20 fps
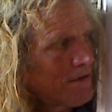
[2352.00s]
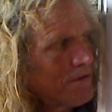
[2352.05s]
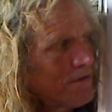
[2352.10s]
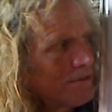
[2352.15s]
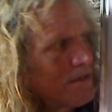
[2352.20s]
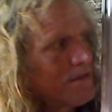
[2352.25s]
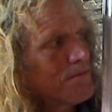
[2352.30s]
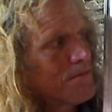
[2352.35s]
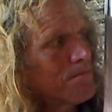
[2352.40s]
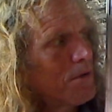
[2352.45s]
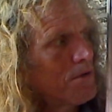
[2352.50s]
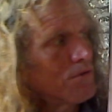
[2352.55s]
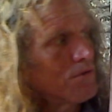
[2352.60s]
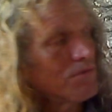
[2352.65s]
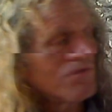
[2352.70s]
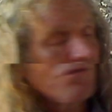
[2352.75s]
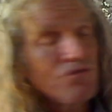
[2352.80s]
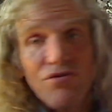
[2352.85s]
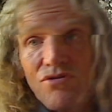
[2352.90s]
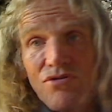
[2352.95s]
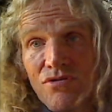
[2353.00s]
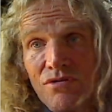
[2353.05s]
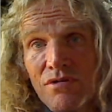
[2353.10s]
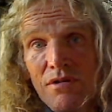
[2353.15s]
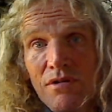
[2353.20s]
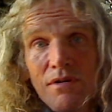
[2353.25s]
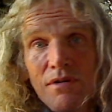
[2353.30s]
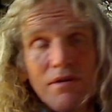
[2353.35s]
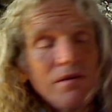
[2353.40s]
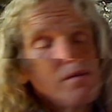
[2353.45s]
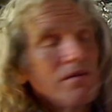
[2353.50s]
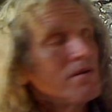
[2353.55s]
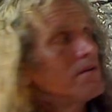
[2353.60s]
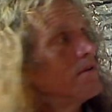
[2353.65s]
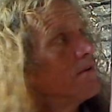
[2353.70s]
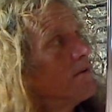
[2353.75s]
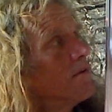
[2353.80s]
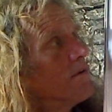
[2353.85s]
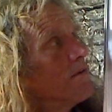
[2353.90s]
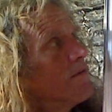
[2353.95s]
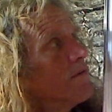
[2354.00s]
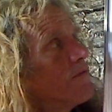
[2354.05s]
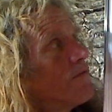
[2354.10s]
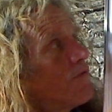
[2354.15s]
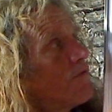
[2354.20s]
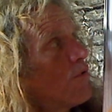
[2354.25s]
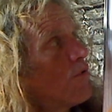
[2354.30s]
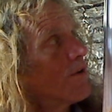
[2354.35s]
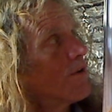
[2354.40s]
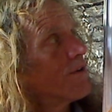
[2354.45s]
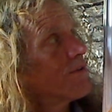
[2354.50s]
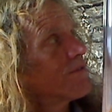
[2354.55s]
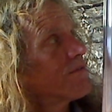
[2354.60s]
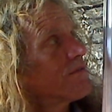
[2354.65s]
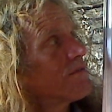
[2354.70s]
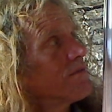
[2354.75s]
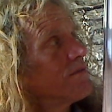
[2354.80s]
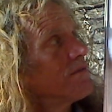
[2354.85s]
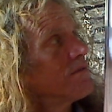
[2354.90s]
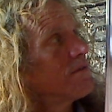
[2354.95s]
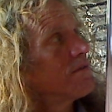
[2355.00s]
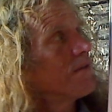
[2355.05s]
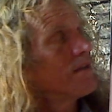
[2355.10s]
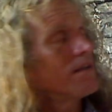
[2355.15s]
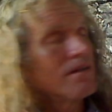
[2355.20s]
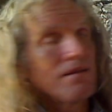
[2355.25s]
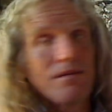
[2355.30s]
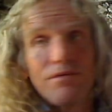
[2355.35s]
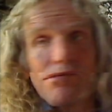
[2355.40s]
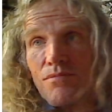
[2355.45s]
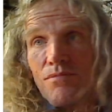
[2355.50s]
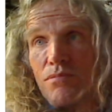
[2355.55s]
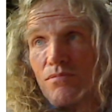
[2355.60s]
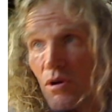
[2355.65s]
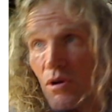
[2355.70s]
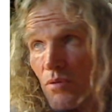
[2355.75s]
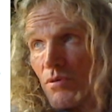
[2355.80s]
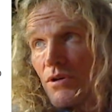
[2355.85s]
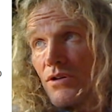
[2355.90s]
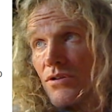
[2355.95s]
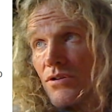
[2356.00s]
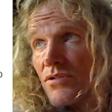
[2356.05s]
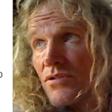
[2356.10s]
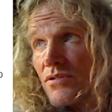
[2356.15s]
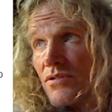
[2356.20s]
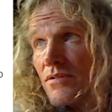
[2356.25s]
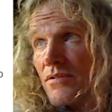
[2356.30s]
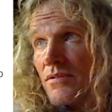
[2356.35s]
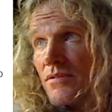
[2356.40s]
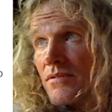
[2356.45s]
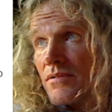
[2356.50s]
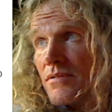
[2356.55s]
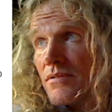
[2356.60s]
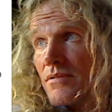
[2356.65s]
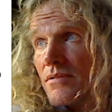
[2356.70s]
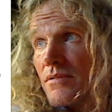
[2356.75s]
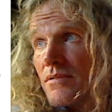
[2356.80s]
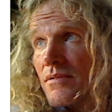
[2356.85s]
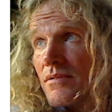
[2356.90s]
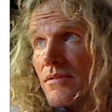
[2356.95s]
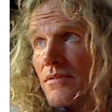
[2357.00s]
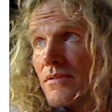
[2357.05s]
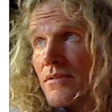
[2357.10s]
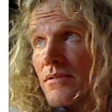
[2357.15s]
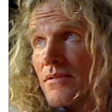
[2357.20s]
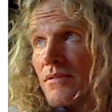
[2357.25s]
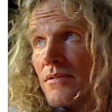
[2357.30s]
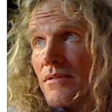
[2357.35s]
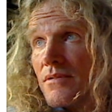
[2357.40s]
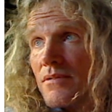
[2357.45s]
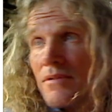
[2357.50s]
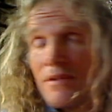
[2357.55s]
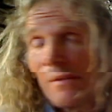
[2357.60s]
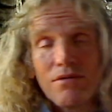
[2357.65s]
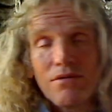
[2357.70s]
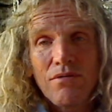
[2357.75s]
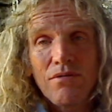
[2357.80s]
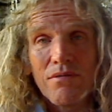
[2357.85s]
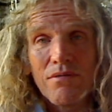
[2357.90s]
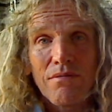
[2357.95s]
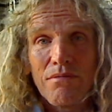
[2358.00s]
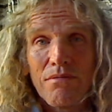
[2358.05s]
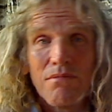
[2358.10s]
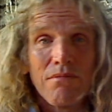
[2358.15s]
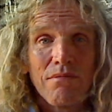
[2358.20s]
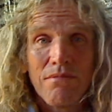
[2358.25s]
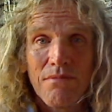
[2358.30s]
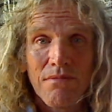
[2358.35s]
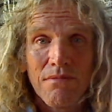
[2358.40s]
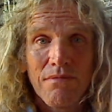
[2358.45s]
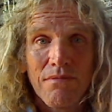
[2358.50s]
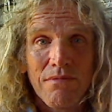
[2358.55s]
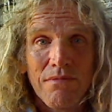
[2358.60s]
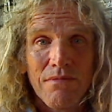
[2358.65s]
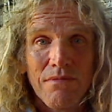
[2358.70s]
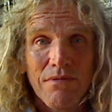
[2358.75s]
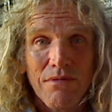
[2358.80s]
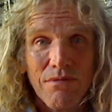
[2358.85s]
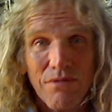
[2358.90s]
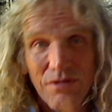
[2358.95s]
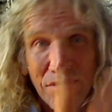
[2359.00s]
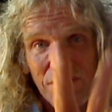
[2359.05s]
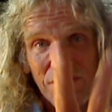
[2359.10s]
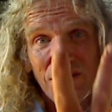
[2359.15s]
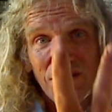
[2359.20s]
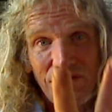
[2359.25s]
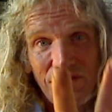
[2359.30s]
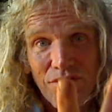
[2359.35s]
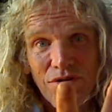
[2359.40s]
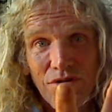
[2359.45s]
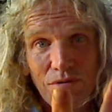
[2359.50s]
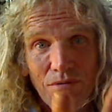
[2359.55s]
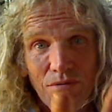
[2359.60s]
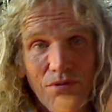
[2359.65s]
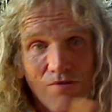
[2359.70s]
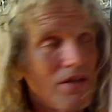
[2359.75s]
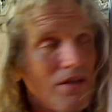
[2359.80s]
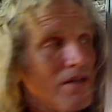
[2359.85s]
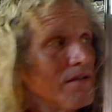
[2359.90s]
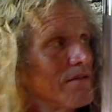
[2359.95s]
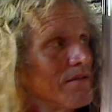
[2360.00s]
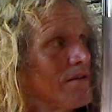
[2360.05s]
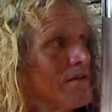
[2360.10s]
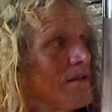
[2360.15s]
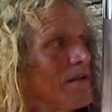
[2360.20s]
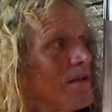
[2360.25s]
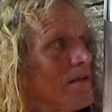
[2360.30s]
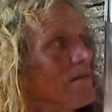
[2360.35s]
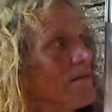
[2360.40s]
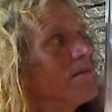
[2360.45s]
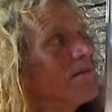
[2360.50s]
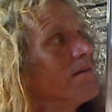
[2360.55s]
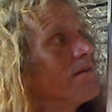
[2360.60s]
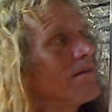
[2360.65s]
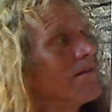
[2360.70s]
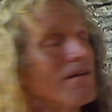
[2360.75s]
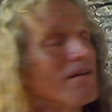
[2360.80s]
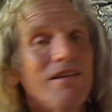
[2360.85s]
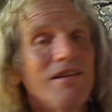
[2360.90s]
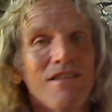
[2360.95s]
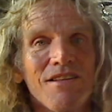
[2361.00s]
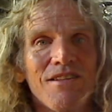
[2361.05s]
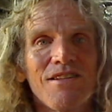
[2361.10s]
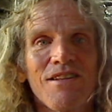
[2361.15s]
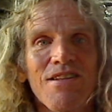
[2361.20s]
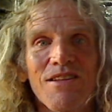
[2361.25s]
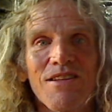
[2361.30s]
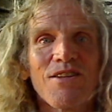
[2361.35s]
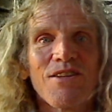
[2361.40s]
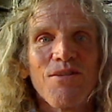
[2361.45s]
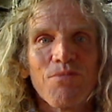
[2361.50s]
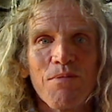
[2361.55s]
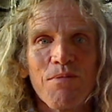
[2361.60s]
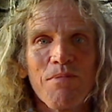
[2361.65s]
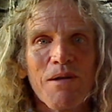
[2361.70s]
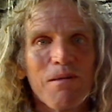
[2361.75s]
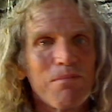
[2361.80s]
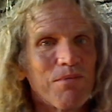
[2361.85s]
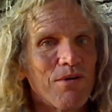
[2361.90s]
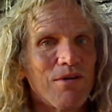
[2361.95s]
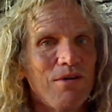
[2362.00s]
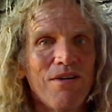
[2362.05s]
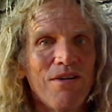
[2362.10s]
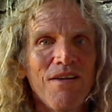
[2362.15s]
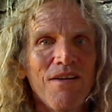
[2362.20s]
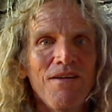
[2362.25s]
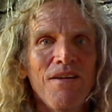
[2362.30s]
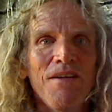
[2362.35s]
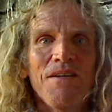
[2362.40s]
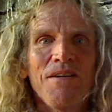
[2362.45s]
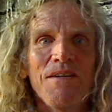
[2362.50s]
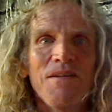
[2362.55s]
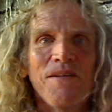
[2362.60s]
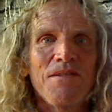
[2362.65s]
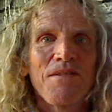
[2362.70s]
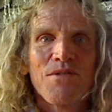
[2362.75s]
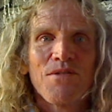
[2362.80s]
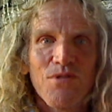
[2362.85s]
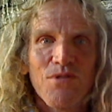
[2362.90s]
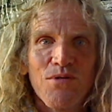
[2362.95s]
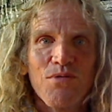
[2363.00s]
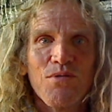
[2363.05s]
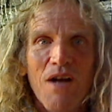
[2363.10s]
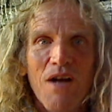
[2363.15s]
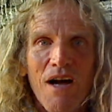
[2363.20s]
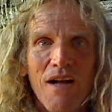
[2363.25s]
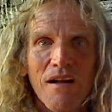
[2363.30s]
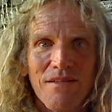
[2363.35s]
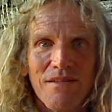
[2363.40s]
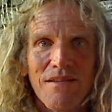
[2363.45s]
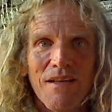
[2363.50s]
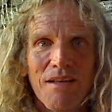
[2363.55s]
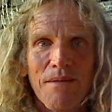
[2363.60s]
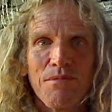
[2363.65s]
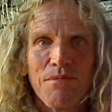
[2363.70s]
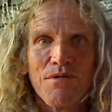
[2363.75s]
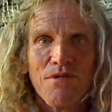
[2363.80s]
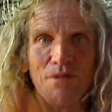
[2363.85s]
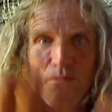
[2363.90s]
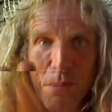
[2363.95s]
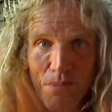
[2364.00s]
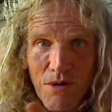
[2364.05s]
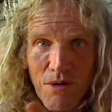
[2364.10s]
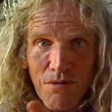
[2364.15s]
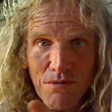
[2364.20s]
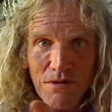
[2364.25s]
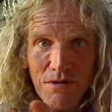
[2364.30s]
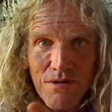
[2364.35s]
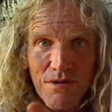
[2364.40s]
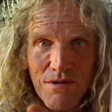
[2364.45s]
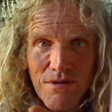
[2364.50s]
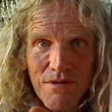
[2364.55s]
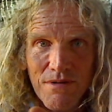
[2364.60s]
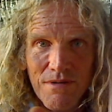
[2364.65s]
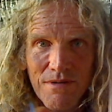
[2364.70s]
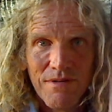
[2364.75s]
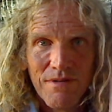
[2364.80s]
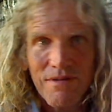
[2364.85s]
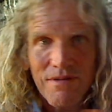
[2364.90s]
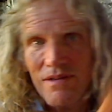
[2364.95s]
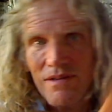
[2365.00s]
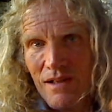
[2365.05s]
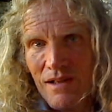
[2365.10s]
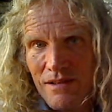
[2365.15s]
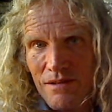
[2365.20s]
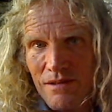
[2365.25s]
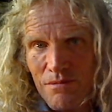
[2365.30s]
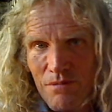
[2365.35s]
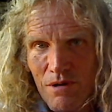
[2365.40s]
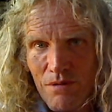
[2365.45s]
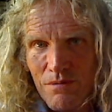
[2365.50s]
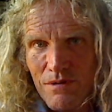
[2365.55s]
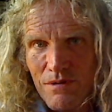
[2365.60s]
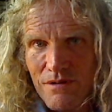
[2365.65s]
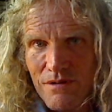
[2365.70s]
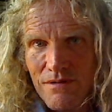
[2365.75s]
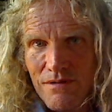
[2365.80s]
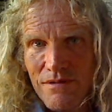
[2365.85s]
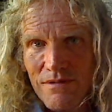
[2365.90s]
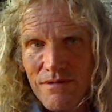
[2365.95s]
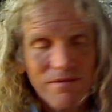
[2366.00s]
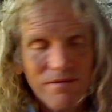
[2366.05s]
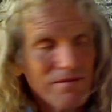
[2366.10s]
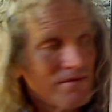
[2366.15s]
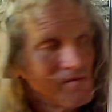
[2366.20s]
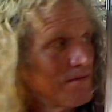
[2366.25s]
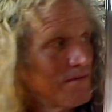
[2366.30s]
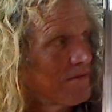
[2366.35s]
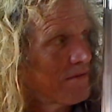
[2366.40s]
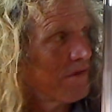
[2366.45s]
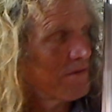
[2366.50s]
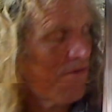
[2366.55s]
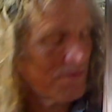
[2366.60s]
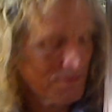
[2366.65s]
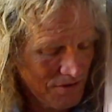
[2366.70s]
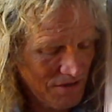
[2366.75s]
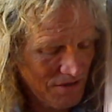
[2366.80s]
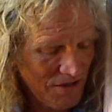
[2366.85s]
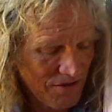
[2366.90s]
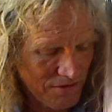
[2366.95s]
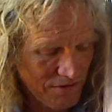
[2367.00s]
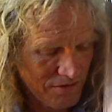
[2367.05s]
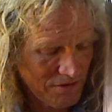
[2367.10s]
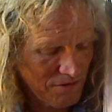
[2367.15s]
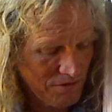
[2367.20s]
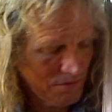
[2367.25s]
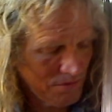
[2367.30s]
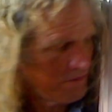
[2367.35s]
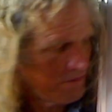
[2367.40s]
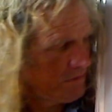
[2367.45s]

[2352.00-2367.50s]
is boats, force is rowers. That's all. So just another two things again to remember. Two concepts, the boat and the rowers. So it's another two.